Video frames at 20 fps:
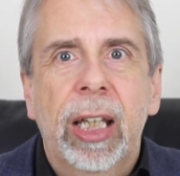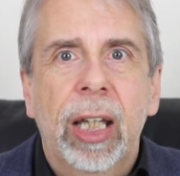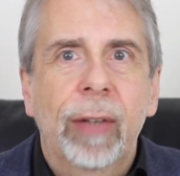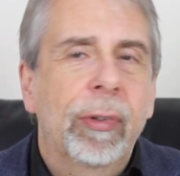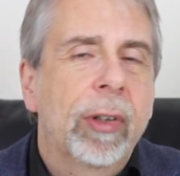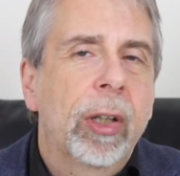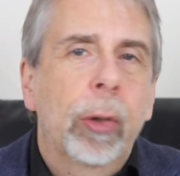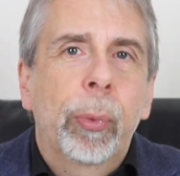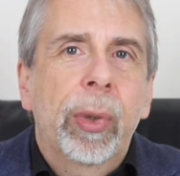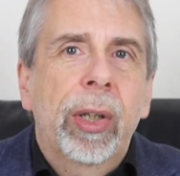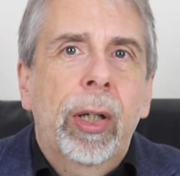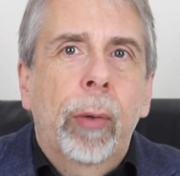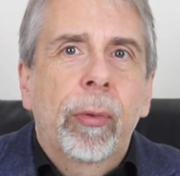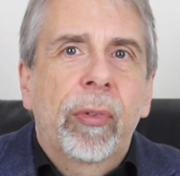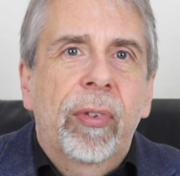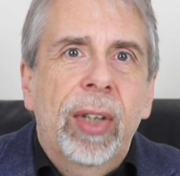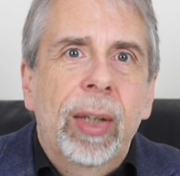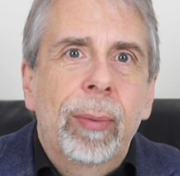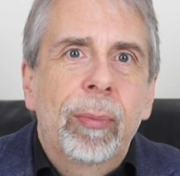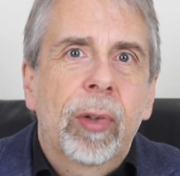Given that we
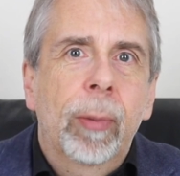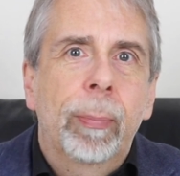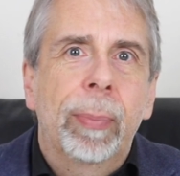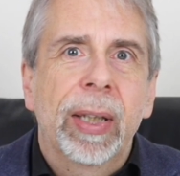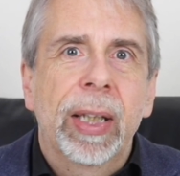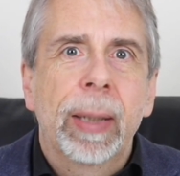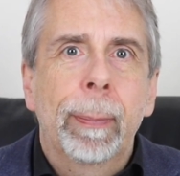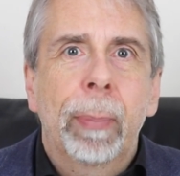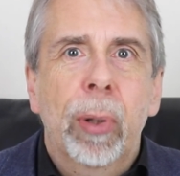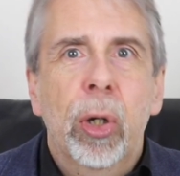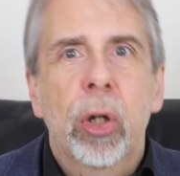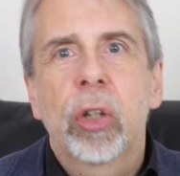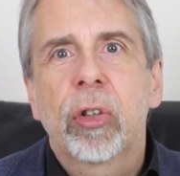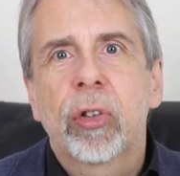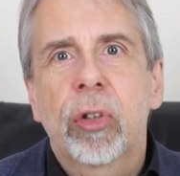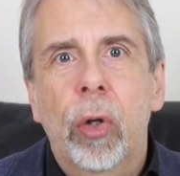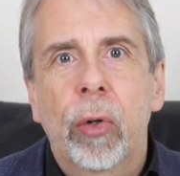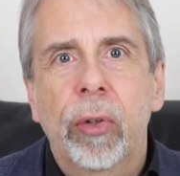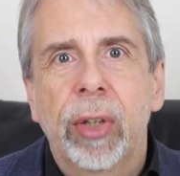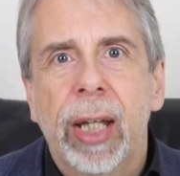don't seem to be
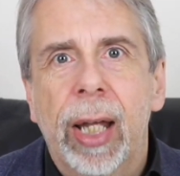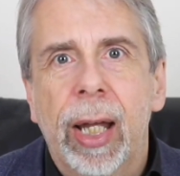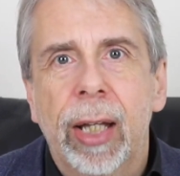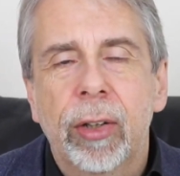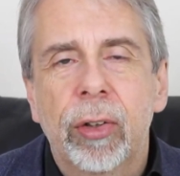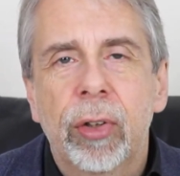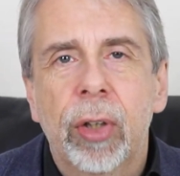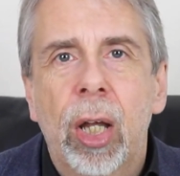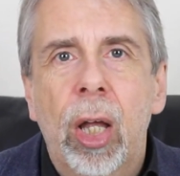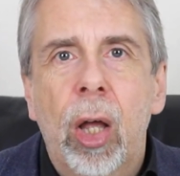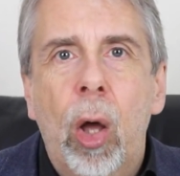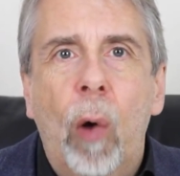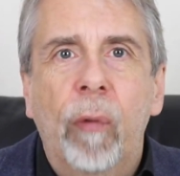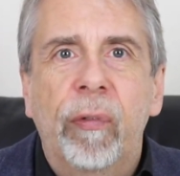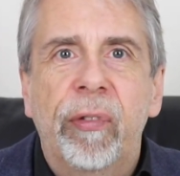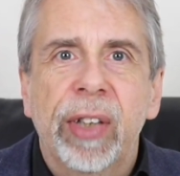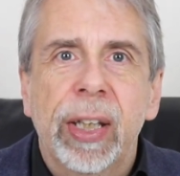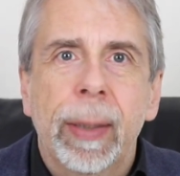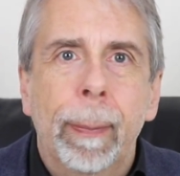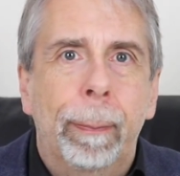perched on the edge
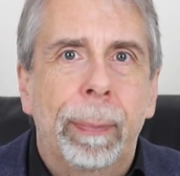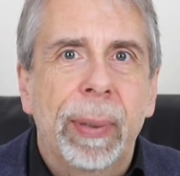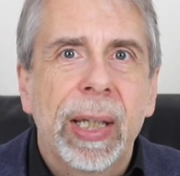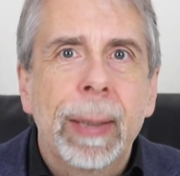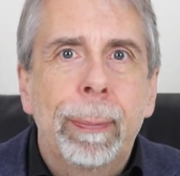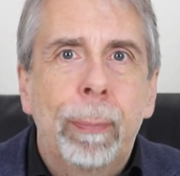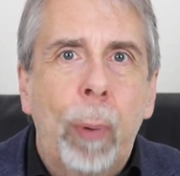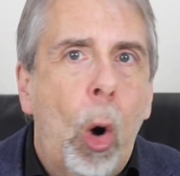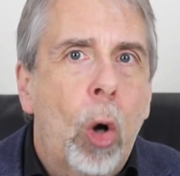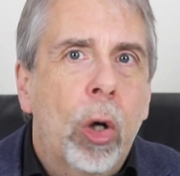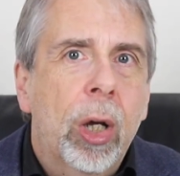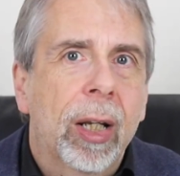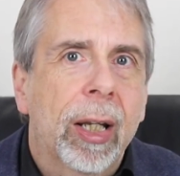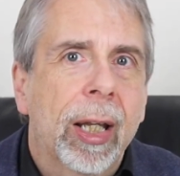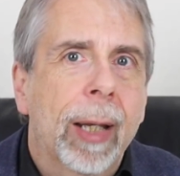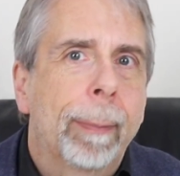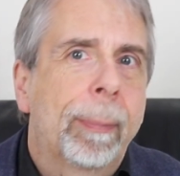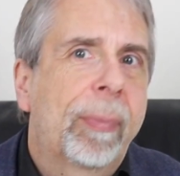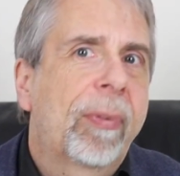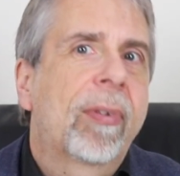of the
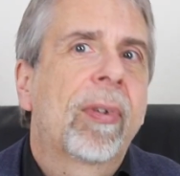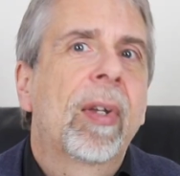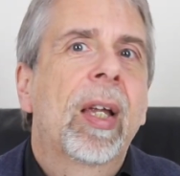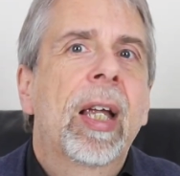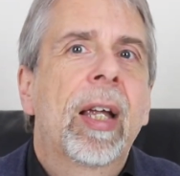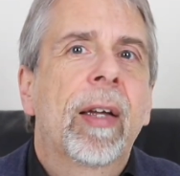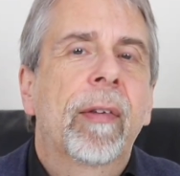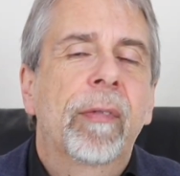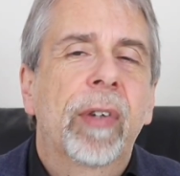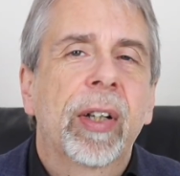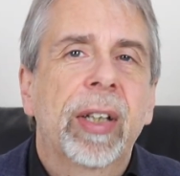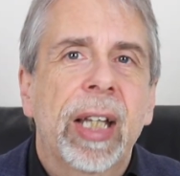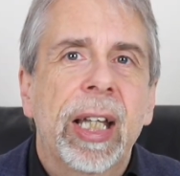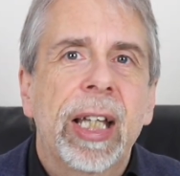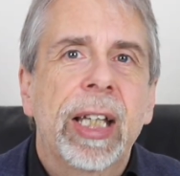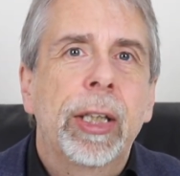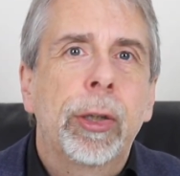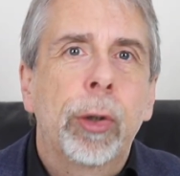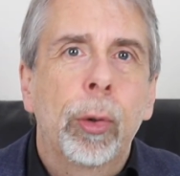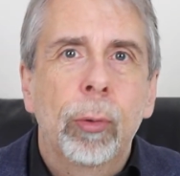beepocalypse
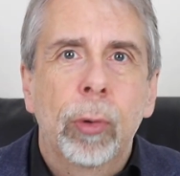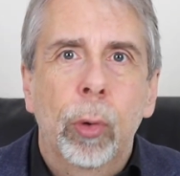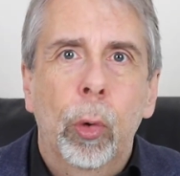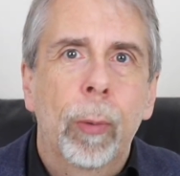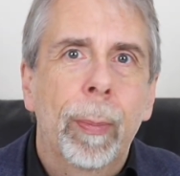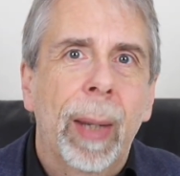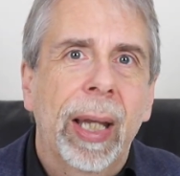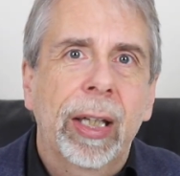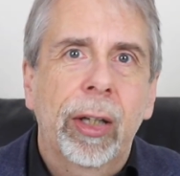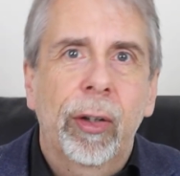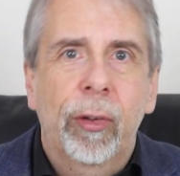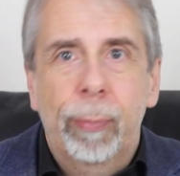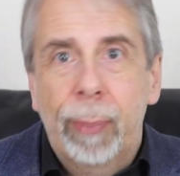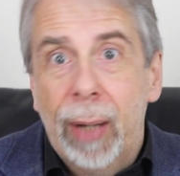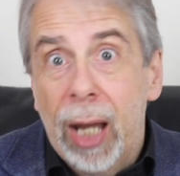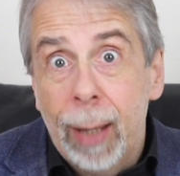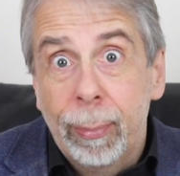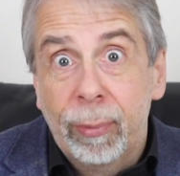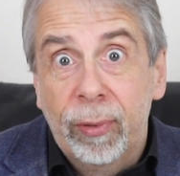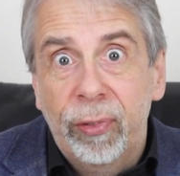that EU lawmakers
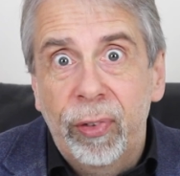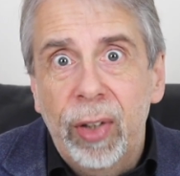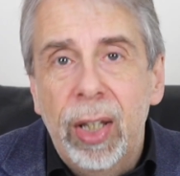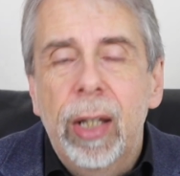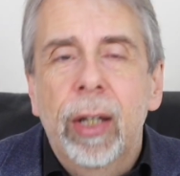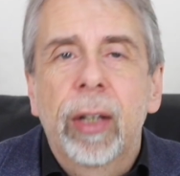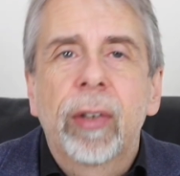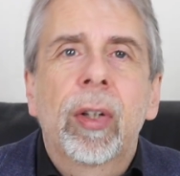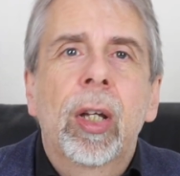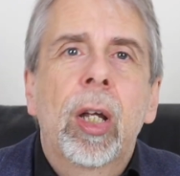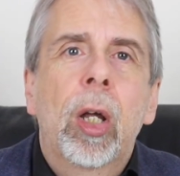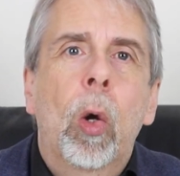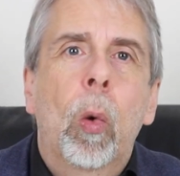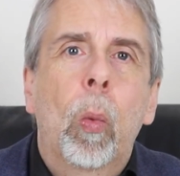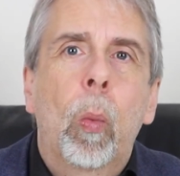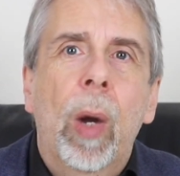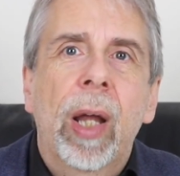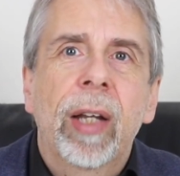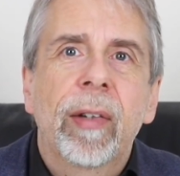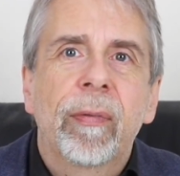perhaps feared
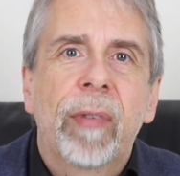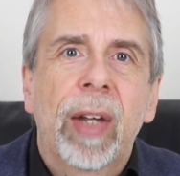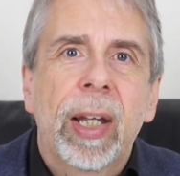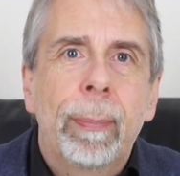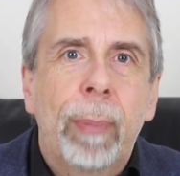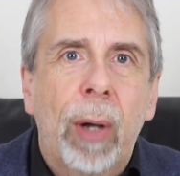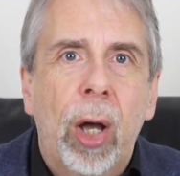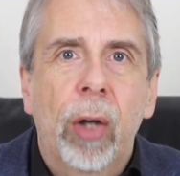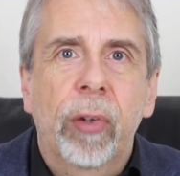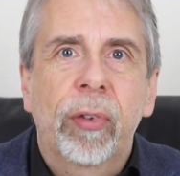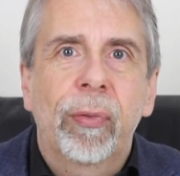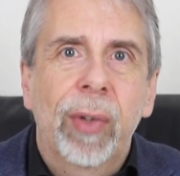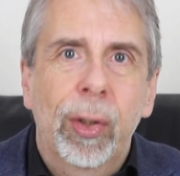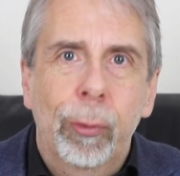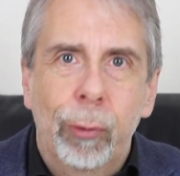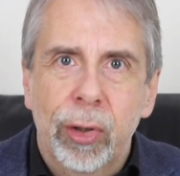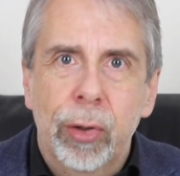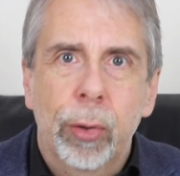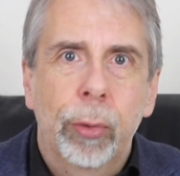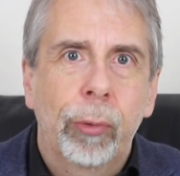when they passed
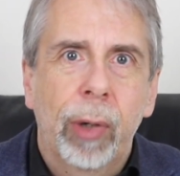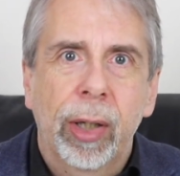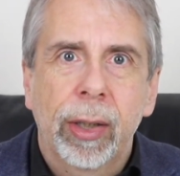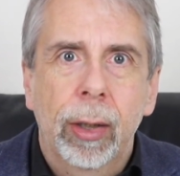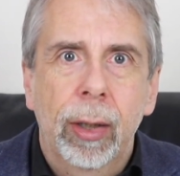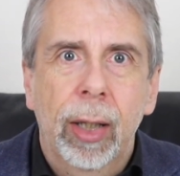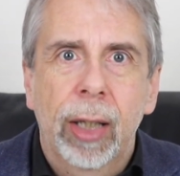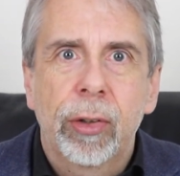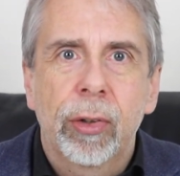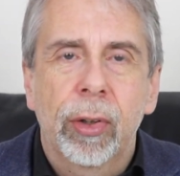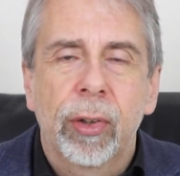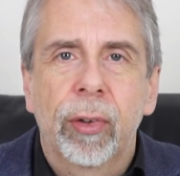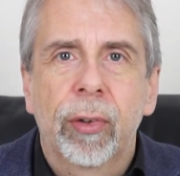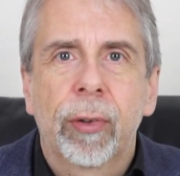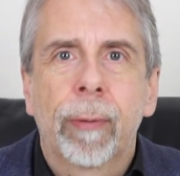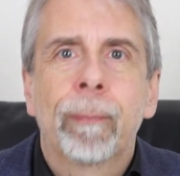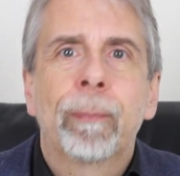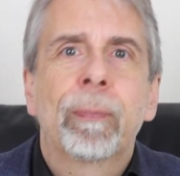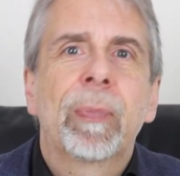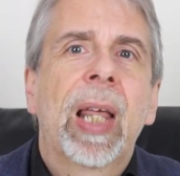the original
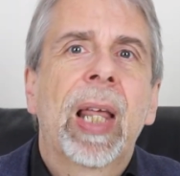regulations.